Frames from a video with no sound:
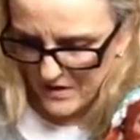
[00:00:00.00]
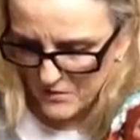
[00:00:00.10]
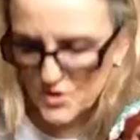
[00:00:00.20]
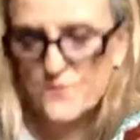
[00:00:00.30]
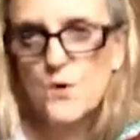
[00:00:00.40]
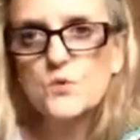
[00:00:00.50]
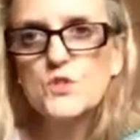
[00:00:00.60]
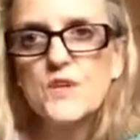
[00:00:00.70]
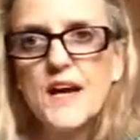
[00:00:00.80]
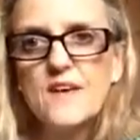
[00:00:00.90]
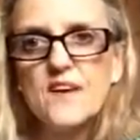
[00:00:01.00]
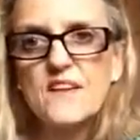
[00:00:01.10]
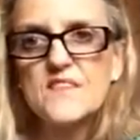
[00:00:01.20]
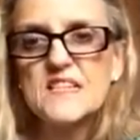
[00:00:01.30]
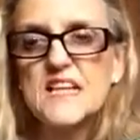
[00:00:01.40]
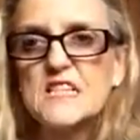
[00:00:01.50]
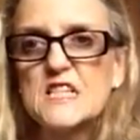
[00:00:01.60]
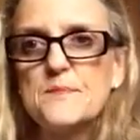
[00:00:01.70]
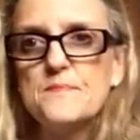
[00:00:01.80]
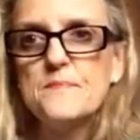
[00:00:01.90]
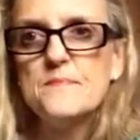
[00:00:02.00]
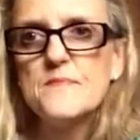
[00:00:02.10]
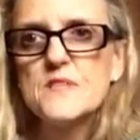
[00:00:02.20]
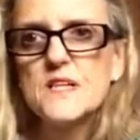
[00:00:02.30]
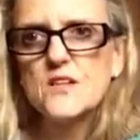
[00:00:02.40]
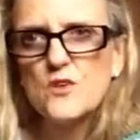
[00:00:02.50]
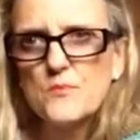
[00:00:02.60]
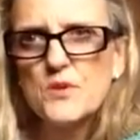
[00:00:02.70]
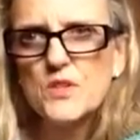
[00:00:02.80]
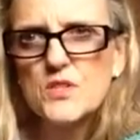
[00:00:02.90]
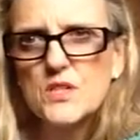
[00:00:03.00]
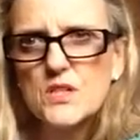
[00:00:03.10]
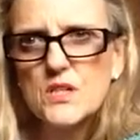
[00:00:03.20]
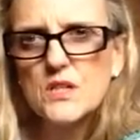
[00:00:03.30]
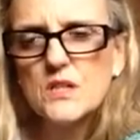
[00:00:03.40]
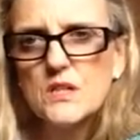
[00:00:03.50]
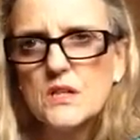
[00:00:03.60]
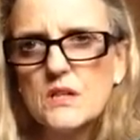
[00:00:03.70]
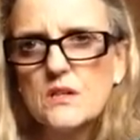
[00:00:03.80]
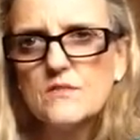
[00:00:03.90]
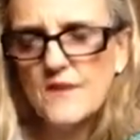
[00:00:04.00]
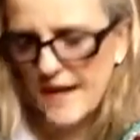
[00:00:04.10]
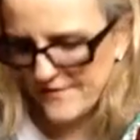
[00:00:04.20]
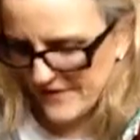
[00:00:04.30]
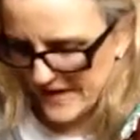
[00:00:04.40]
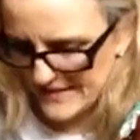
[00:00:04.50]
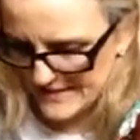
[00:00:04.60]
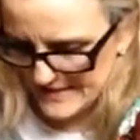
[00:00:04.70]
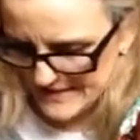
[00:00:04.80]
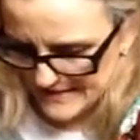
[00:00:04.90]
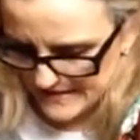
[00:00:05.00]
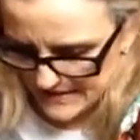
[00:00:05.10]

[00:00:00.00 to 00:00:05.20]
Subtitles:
Which phone do you have? I have a Samsung. Is that how you pronounce it? 5S.